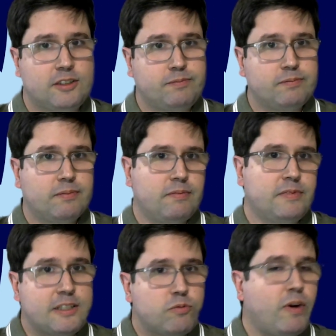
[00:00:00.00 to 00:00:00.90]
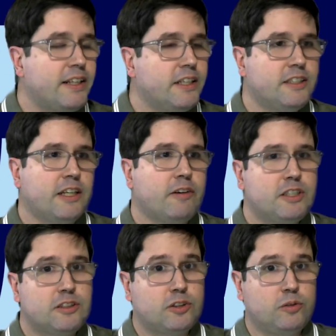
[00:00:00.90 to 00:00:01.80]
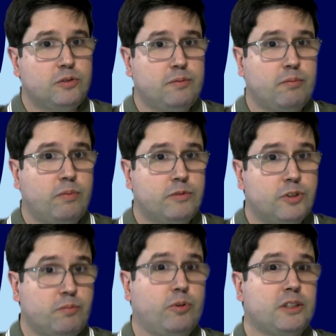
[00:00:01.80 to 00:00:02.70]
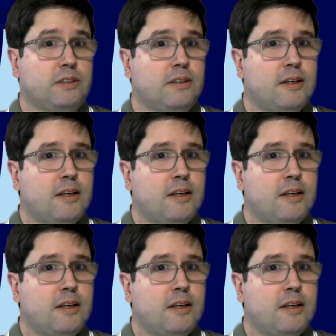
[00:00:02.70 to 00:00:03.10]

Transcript: So that's why data integration is so important.